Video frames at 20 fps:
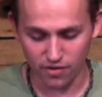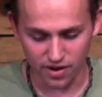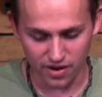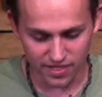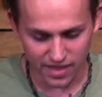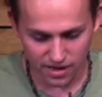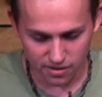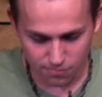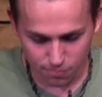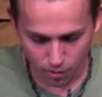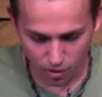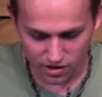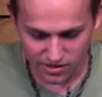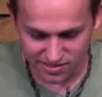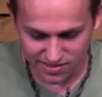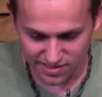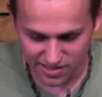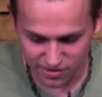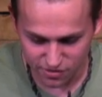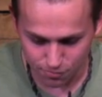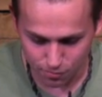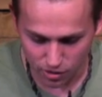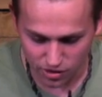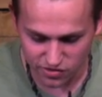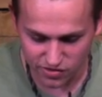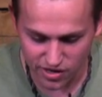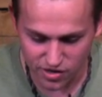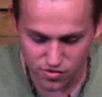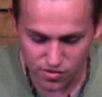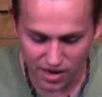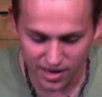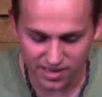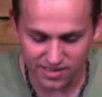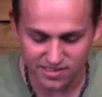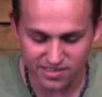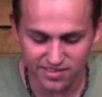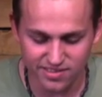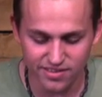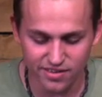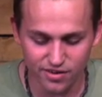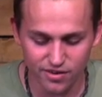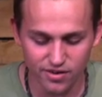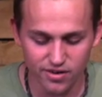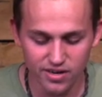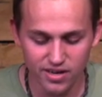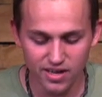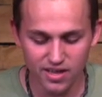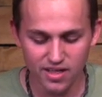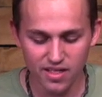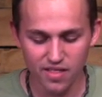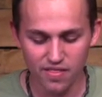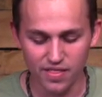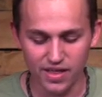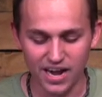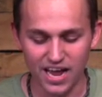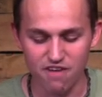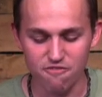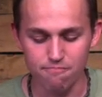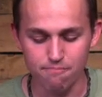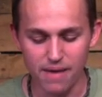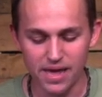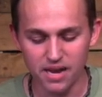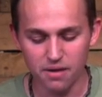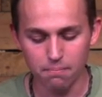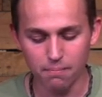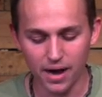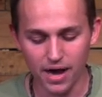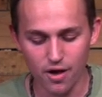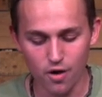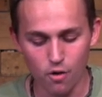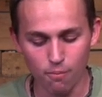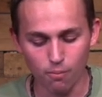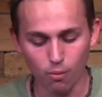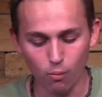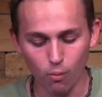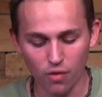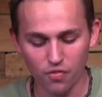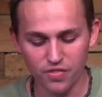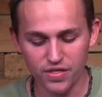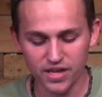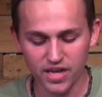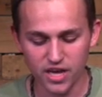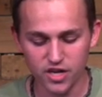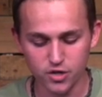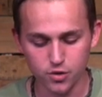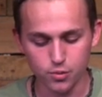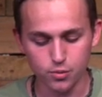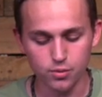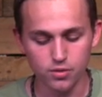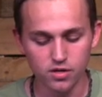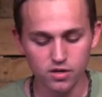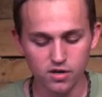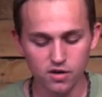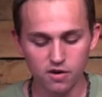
And that part says, Brothers, I do not consider that I have made it my own, but one thing I do,